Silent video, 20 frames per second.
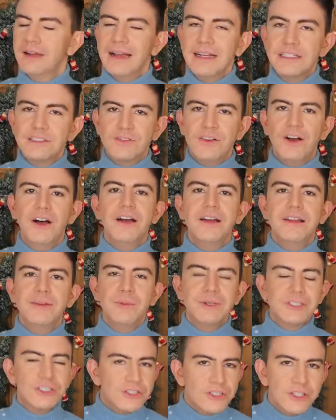It's
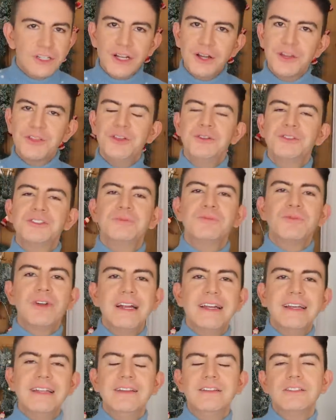fine. We're just going to go through some
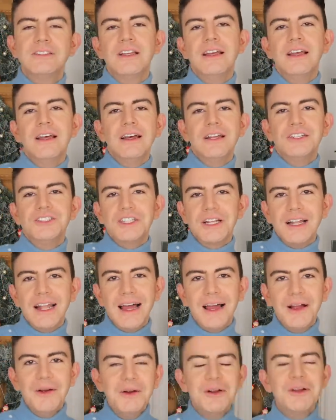wreaths. Chill
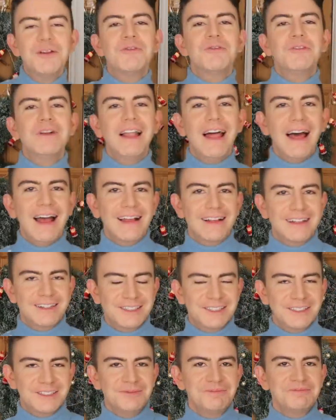out.
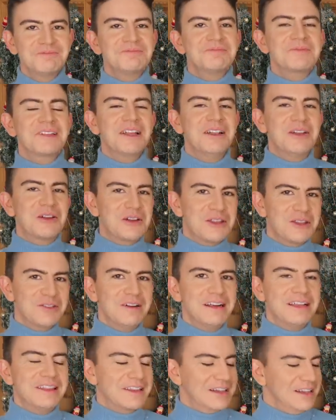Relax. Look at the
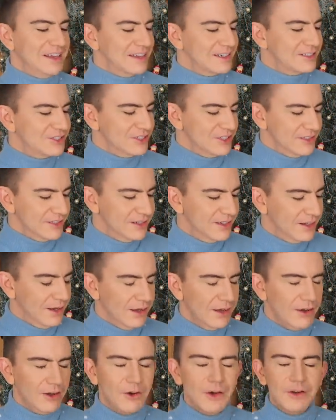wreath collection.
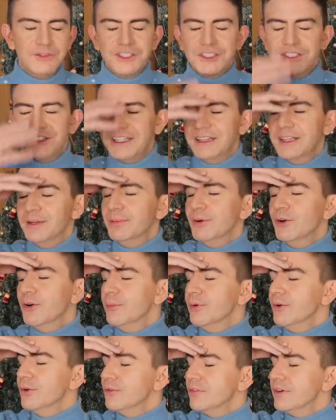Oh, I've just seen the
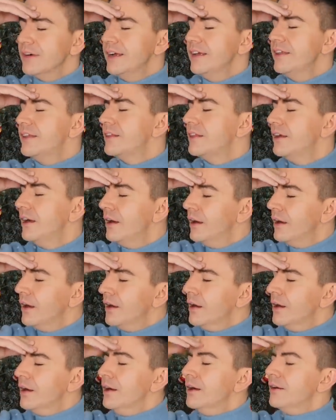bauble wreath.
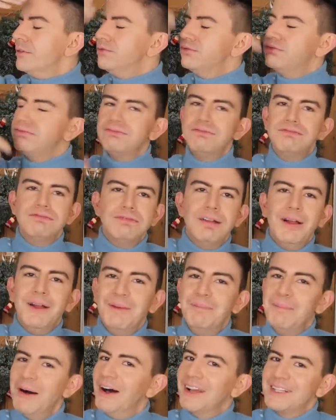
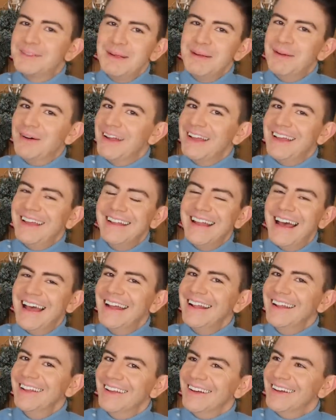Pass me my
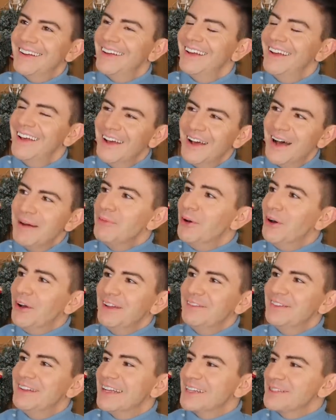inhaler. I'm not
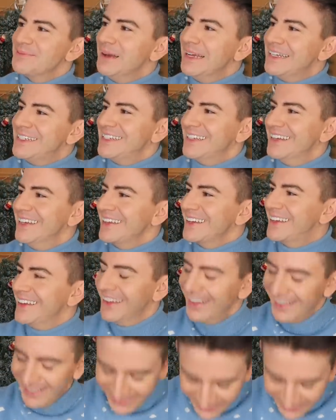even asthmatic.